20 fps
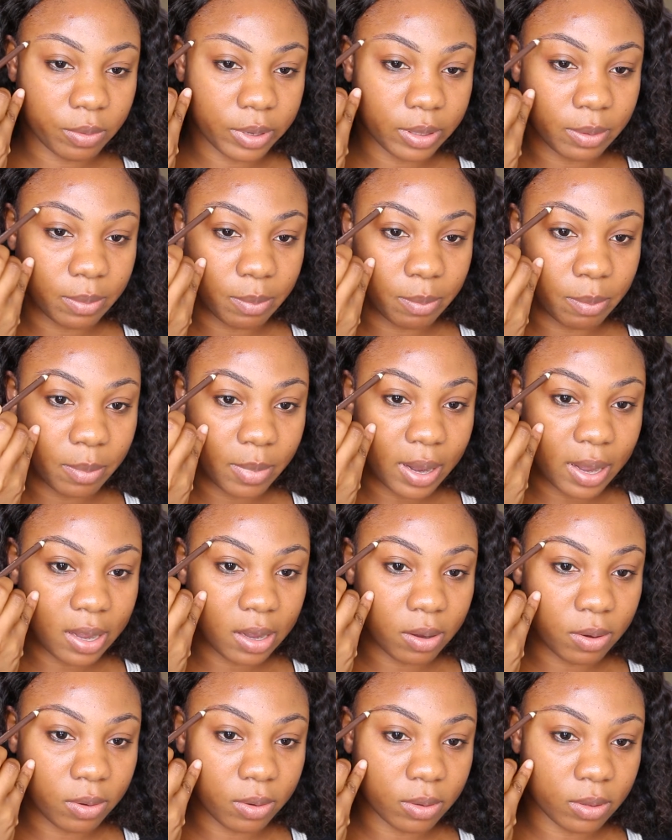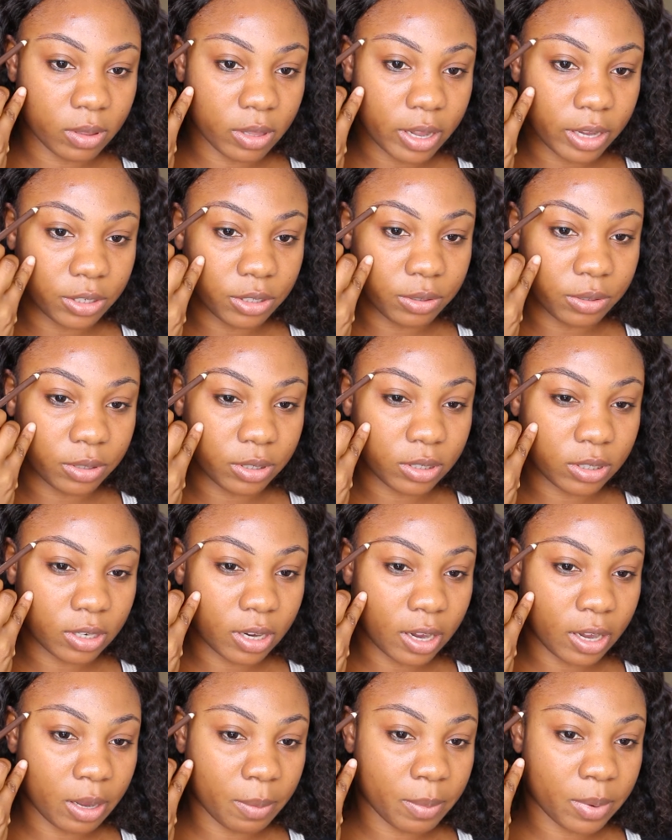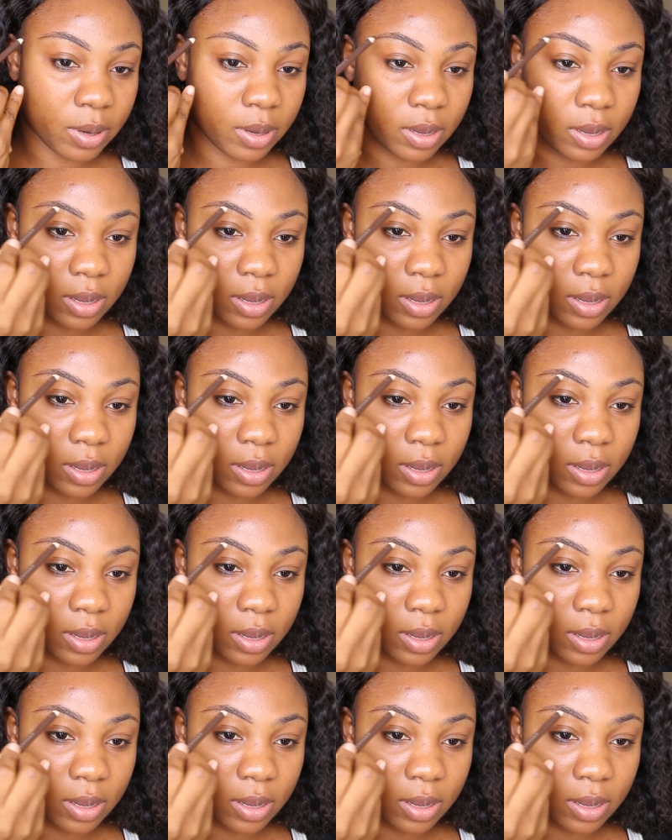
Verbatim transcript: with my own natural shape.